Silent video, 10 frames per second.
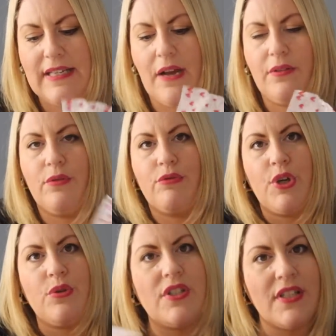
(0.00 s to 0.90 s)
down the
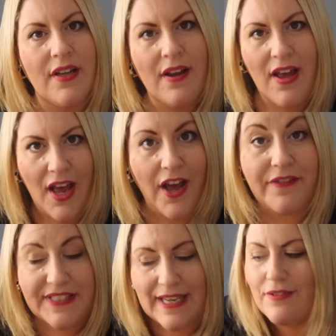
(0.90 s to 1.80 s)
route of
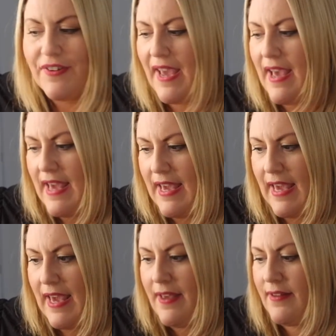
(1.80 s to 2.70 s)
self-care
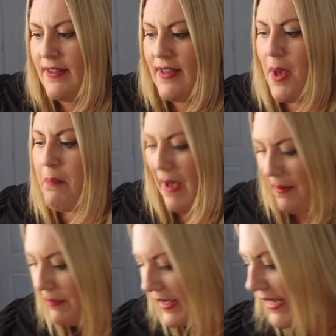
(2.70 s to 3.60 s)
here.
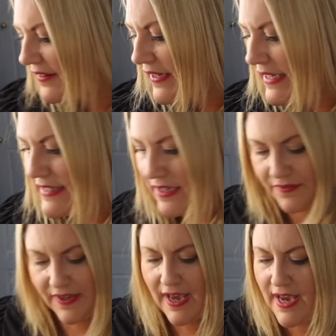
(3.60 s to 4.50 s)
Pamper evening
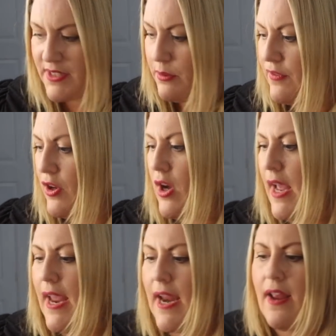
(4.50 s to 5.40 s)
self-care. So we've got
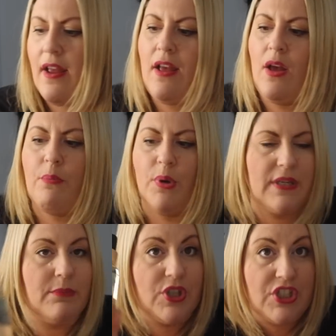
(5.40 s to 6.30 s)
a
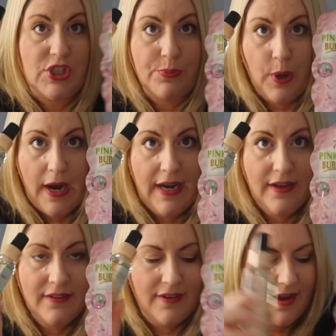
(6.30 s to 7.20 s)
body moisture spray,
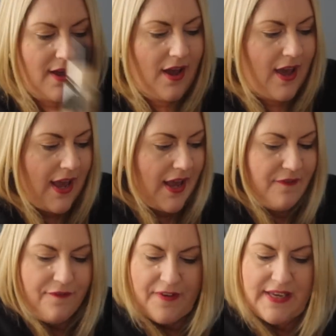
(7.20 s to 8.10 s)
a
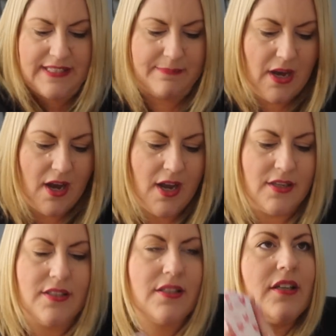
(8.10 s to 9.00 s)
face
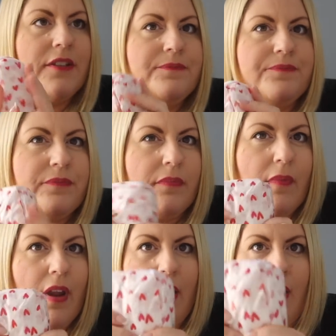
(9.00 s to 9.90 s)
mask.
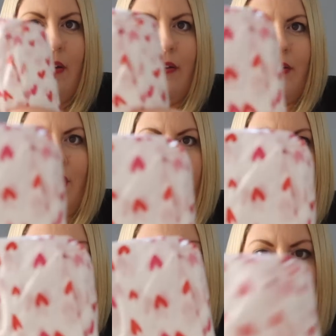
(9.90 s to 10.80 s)
Got
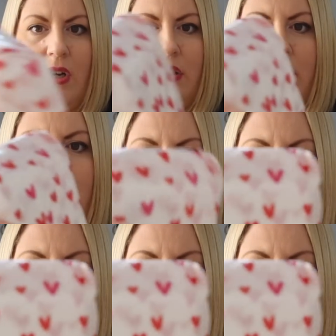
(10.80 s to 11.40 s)
this one.